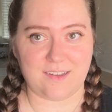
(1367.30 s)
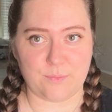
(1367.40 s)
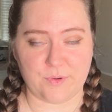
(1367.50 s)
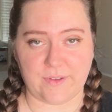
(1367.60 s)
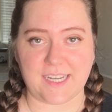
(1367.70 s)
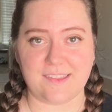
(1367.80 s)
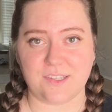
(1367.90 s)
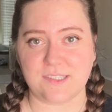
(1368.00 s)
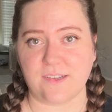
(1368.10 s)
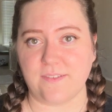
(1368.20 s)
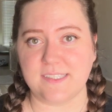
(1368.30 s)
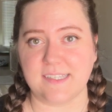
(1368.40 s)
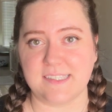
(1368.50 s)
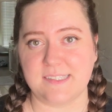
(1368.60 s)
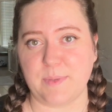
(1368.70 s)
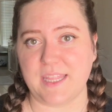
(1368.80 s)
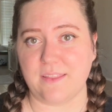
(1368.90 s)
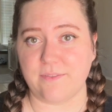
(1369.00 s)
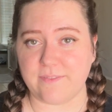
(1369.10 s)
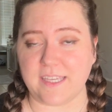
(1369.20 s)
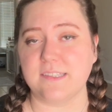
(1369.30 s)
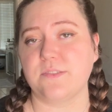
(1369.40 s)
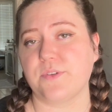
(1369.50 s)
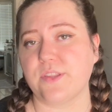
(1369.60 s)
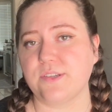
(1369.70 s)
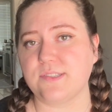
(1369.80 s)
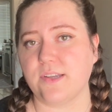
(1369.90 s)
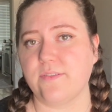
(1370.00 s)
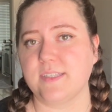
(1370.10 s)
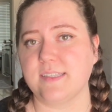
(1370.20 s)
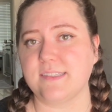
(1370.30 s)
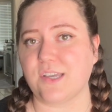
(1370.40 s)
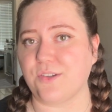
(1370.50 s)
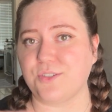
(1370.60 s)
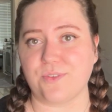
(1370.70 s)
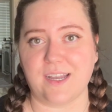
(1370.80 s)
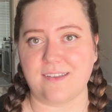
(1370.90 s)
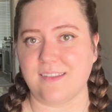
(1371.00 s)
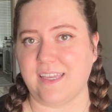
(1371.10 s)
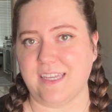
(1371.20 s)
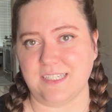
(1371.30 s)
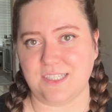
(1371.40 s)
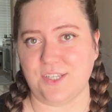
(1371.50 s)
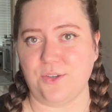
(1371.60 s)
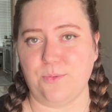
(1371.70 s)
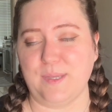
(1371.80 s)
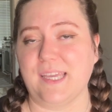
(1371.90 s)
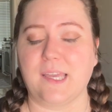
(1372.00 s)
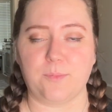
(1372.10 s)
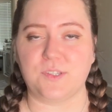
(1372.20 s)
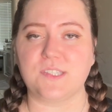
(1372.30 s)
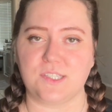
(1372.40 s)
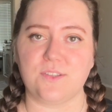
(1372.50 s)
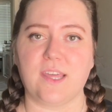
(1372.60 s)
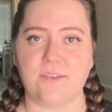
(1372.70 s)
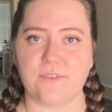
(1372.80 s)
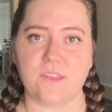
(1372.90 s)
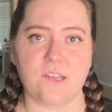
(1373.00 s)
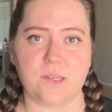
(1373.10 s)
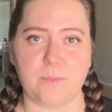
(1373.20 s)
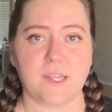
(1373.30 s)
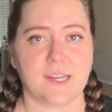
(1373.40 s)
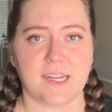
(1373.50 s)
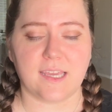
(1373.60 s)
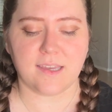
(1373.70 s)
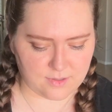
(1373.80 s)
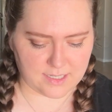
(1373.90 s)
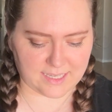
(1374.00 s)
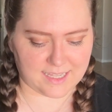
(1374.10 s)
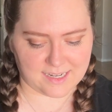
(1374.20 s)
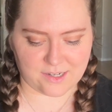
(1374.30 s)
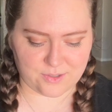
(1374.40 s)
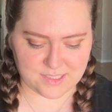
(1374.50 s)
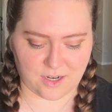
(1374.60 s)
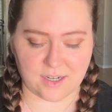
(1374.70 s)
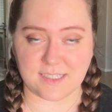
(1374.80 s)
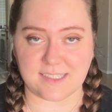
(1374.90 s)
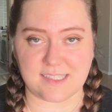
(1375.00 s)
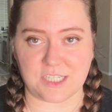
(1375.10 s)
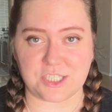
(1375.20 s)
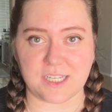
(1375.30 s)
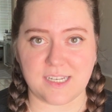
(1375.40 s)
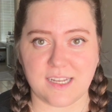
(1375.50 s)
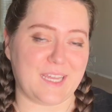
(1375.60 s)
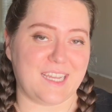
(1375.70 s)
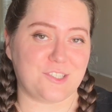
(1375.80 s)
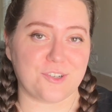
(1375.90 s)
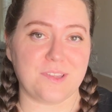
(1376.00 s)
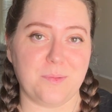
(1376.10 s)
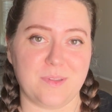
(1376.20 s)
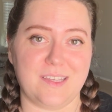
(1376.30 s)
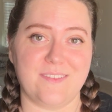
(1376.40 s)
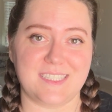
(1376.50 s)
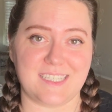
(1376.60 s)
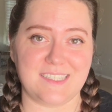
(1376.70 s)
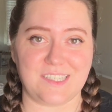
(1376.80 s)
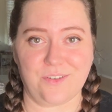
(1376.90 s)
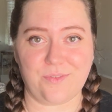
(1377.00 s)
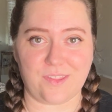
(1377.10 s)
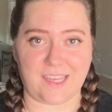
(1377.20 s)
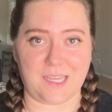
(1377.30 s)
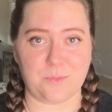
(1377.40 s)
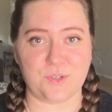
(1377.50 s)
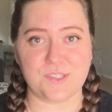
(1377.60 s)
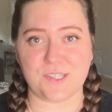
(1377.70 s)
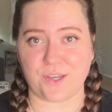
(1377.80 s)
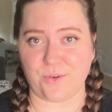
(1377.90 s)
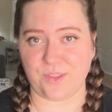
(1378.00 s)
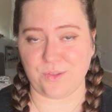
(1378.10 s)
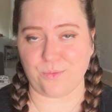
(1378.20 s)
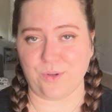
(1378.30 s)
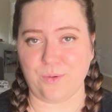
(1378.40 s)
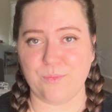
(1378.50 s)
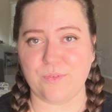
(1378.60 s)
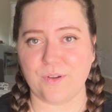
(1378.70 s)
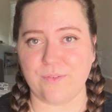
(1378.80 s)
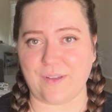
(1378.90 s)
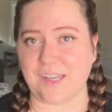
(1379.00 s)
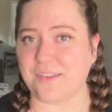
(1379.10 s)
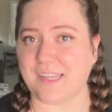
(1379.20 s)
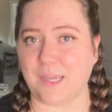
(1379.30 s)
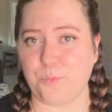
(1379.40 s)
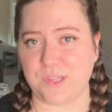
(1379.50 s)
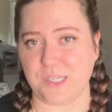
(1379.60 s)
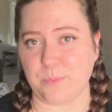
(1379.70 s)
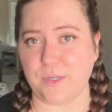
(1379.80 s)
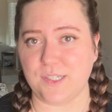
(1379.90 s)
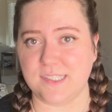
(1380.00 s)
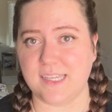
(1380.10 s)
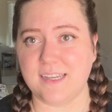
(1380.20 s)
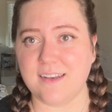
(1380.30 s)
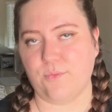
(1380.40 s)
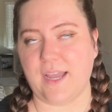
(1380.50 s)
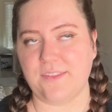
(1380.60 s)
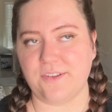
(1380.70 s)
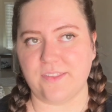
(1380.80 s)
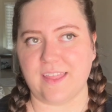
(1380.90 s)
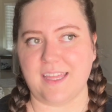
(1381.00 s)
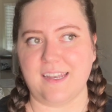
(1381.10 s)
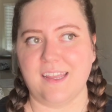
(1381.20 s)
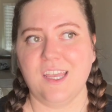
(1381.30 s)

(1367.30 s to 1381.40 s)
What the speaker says: providing those services, but the fees for those services go directly into being able to do that for their community. Again, I know it's a hard decision, but I truly believe it's easier for the animal to go in the room for a final time with their person rather than